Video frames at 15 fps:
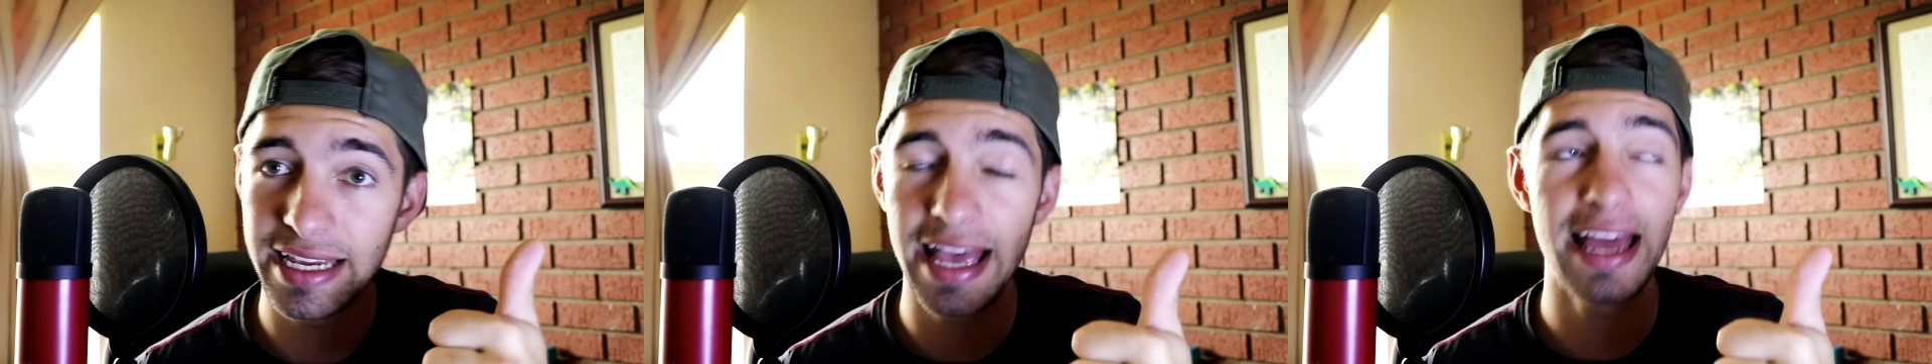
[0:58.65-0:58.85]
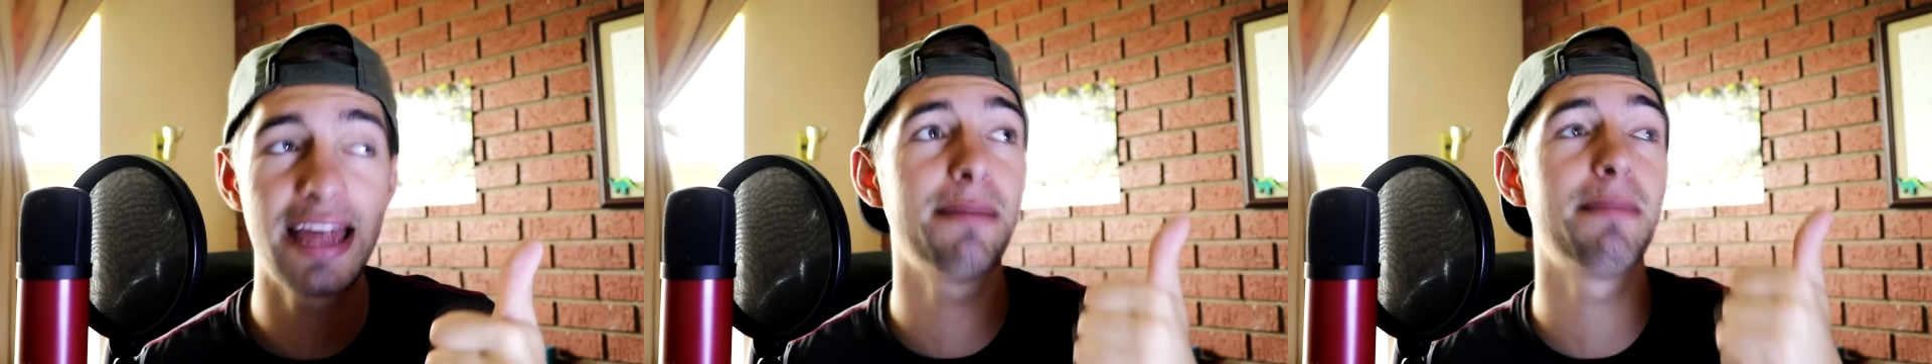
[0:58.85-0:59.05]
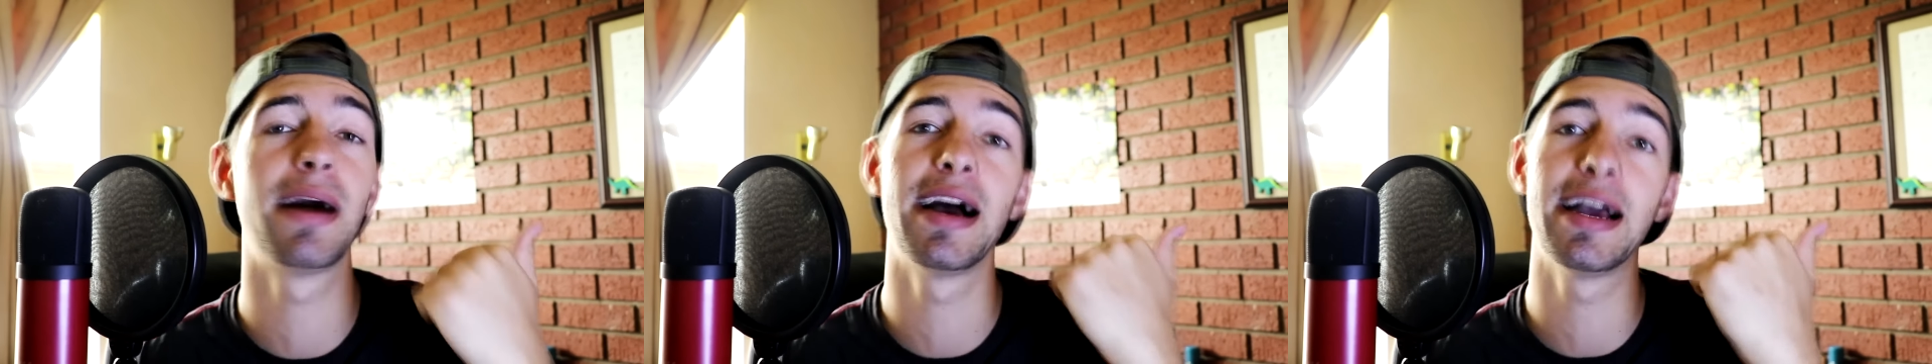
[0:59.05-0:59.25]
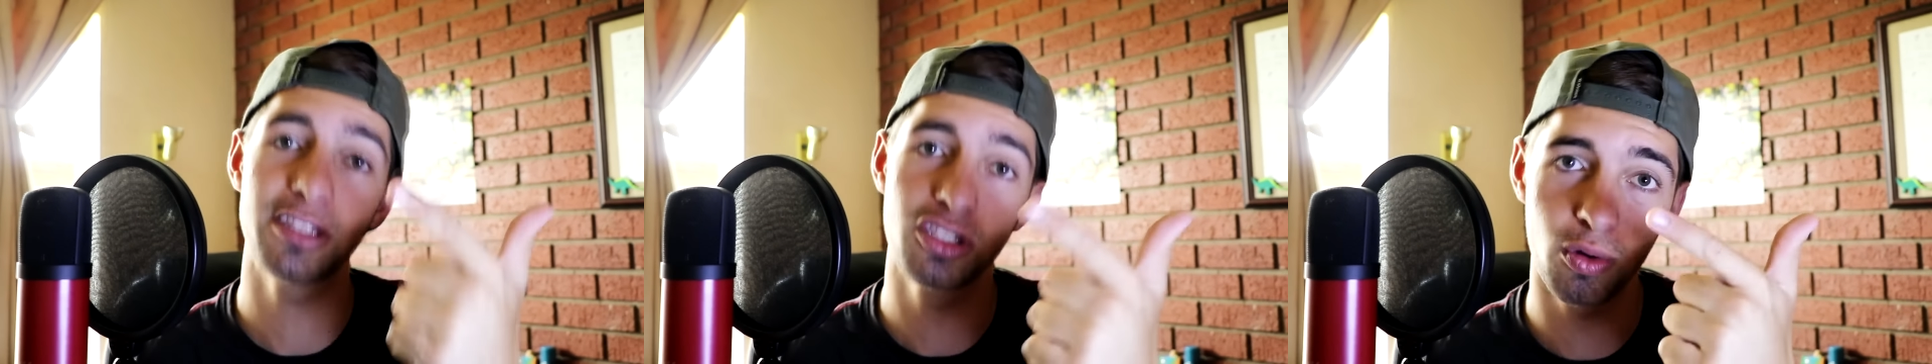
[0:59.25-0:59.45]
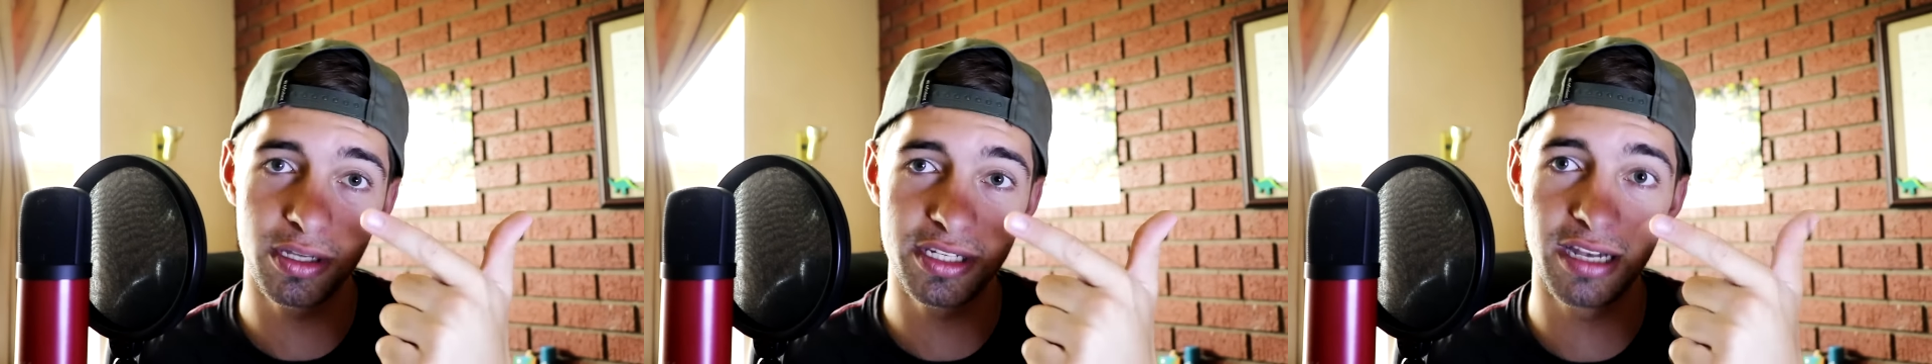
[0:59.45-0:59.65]
and my
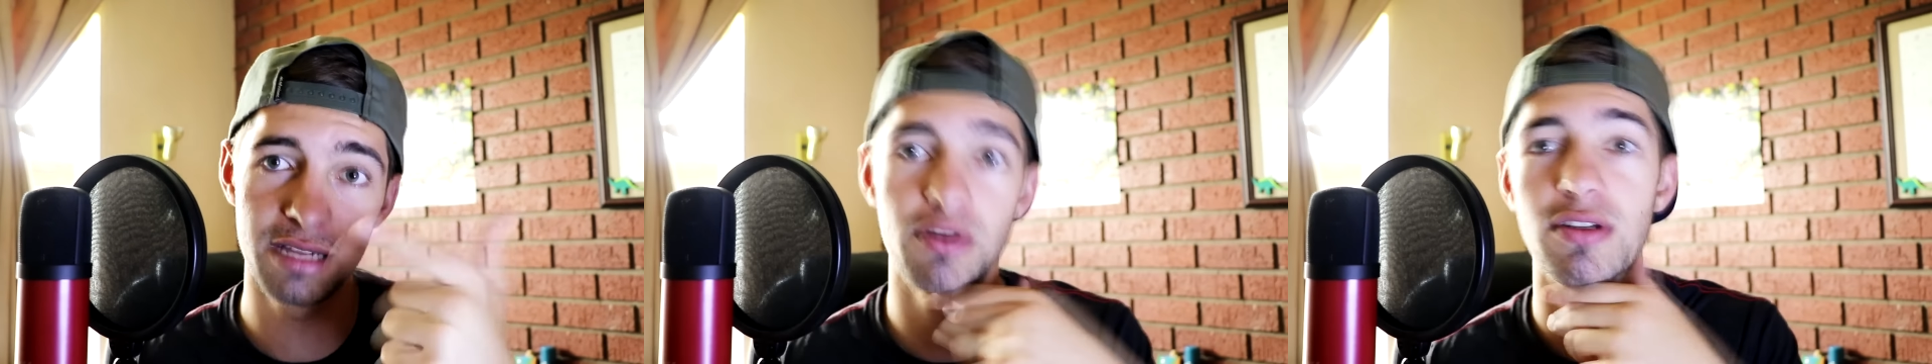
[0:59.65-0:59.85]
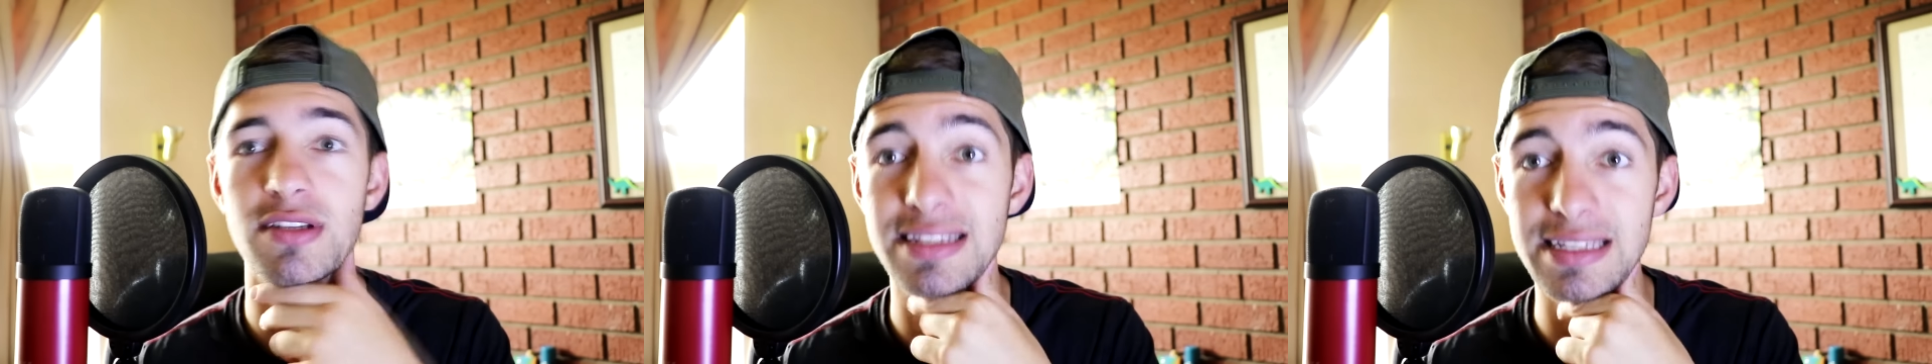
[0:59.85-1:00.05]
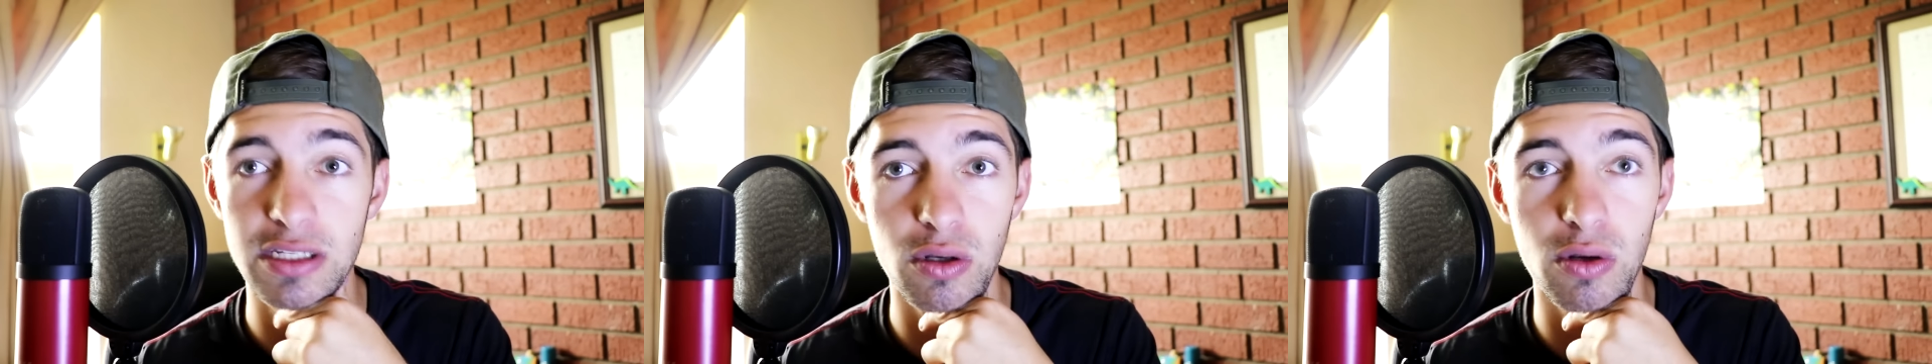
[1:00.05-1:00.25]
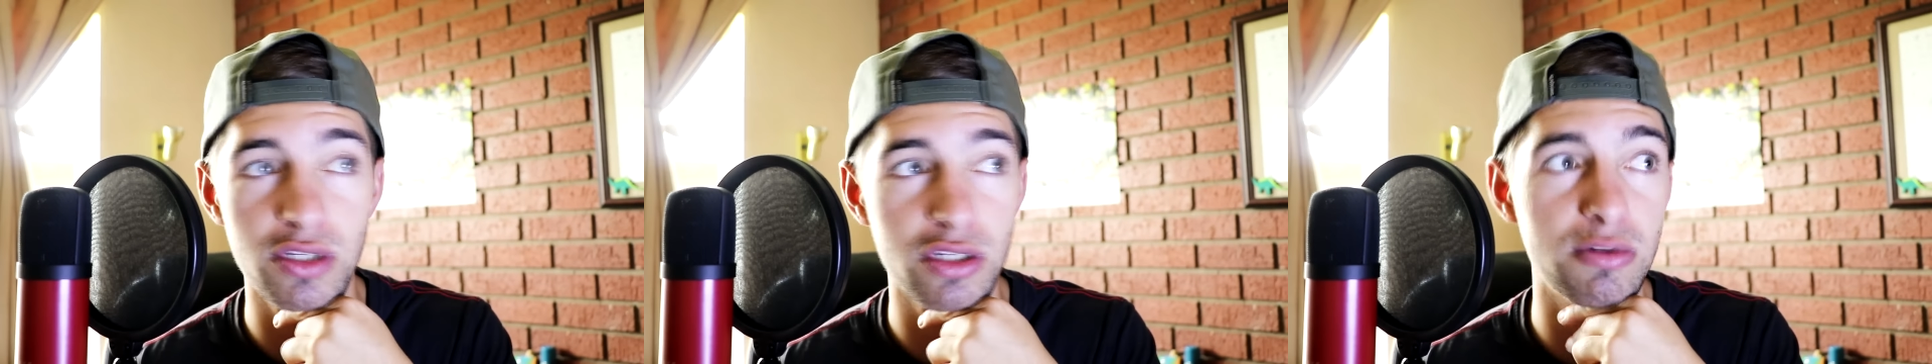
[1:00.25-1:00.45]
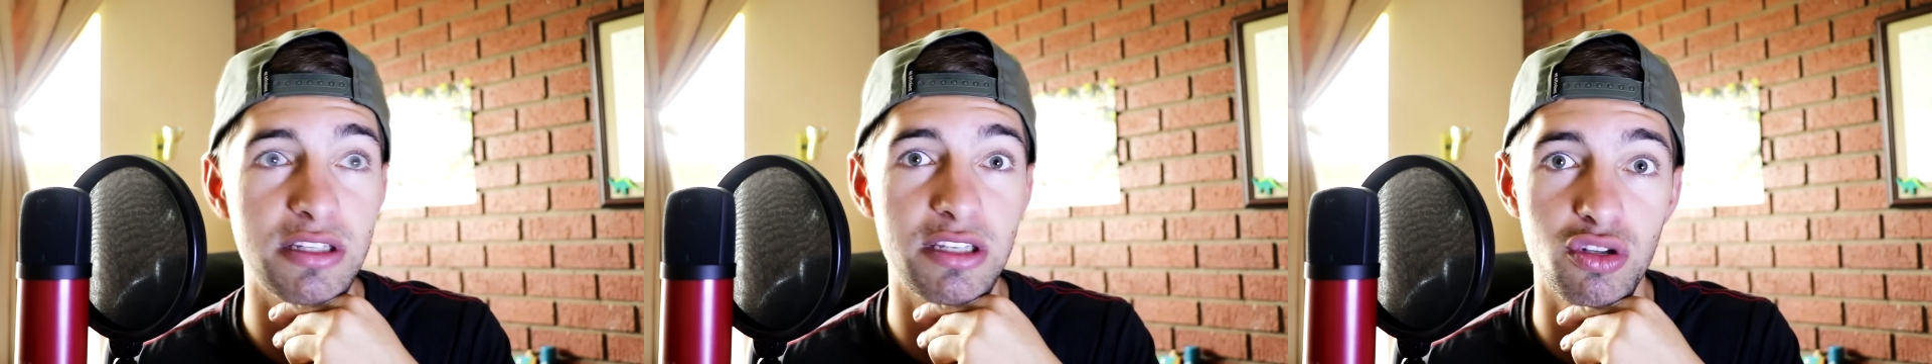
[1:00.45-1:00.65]
tutorial channel because this is
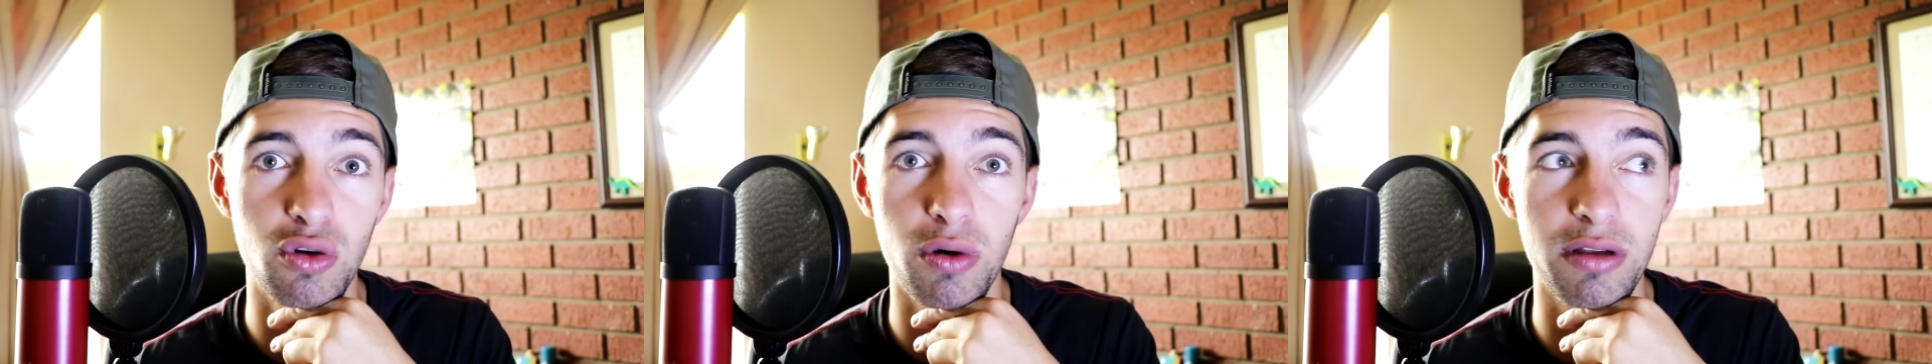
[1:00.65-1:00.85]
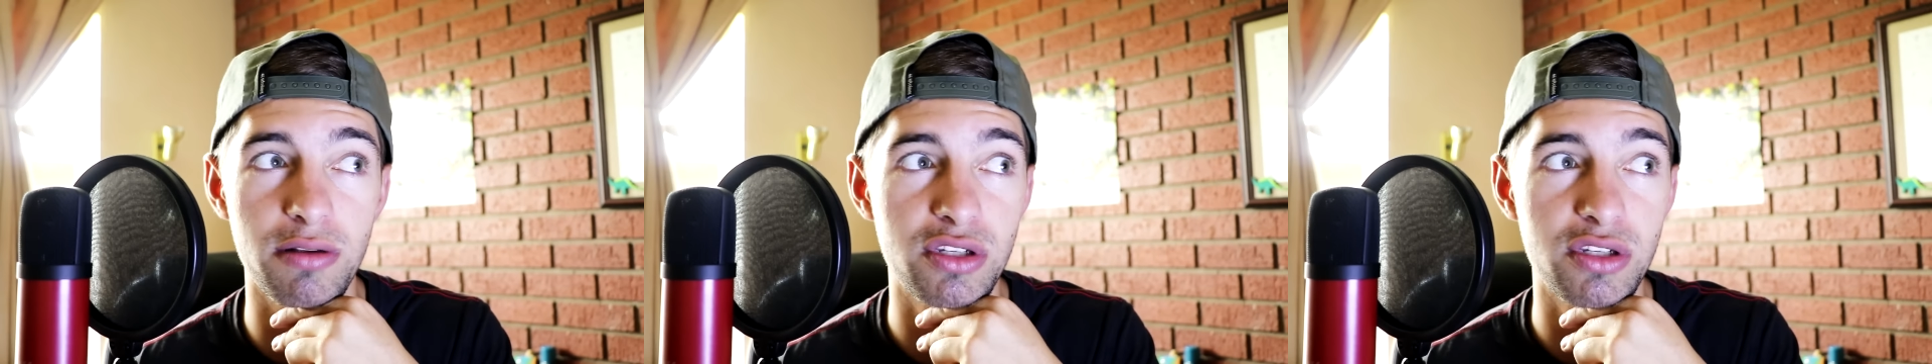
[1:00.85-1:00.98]
also a tutorial.